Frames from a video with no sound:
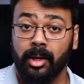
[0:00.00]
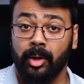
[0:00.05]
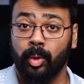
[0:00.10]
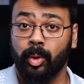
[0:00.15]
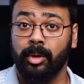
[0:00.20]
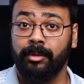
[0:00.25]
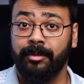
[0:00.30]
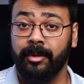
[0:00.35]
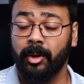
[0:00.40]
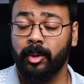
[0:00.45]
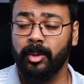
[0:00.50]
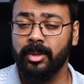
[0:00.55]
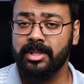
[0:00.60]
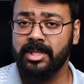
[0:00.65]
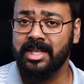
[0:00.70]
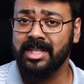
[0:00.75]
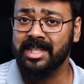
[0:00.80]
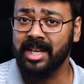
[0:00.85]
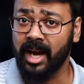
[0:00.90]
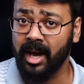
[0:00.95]
Lower
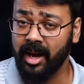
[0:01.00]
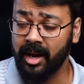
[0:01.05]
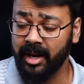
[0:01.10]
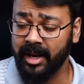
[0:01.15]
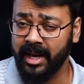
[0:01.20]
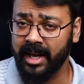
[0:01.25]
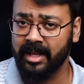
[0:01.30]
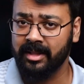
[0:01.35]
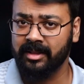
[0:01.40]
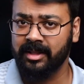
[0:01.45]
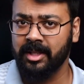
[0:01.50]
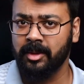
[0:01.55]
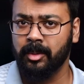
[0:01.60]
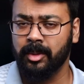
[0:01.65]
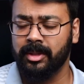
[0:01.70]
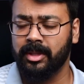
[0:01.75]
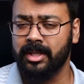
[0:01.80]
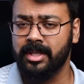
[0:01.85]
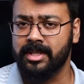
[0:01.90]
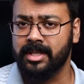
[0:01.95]
frequencies are healthy
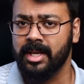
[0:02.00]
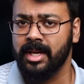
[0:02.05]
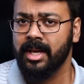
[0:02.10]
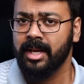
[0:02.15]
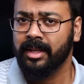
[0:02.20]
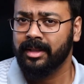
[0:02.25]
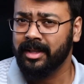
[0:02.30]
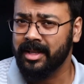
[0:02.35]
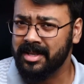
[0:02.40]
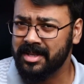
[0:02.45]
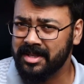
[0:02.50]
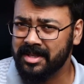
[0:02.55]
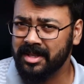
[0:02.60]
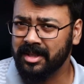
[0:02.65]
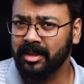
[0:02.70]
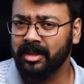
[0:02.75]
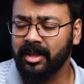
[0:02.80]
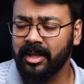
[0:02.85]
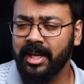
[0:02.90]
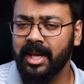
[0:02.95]
with these. They're
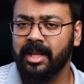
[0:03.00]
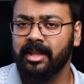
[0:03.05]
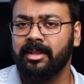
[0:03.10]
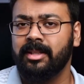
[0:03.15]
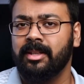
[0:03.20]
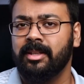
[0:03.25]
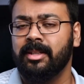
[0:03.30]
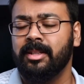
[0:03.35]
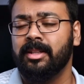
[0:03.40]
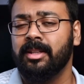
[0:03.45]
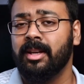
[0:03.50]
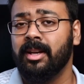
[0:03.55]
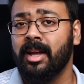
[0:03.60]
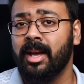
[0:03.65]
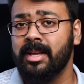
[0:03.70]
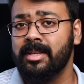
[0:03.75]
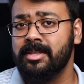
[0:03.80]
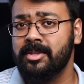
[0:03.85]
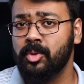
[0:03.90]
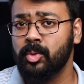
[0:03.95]
certainly healthier than the
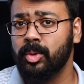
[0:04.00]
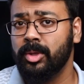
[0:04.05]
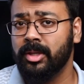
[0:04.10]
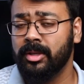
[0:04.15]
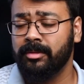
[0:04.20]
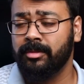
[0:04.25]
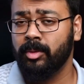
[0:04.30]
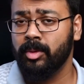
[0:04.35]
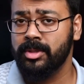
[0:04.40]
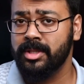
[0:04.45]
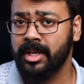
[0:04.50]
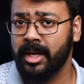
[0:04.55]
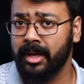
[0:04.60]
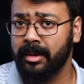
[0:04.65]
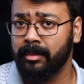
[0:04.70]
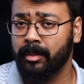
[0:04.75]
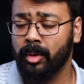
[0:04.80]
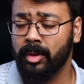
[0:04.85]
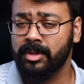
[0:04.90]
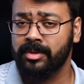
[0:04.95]
last two earphones I
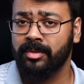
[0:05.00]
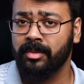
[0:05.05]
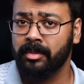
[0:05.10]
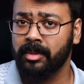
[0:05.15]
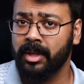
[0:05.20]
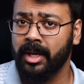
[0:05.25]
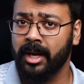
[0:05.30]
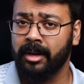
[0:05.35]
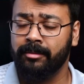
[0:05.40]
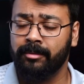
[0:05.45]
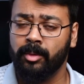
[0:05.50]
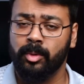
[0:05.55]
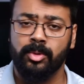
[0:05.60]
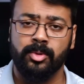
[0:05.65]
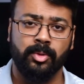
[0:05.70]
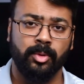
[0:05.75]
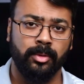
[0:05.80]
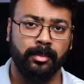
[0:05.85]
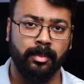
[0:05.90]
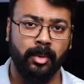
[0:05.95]
unboxed from the Headphone
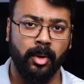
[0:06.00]
Zone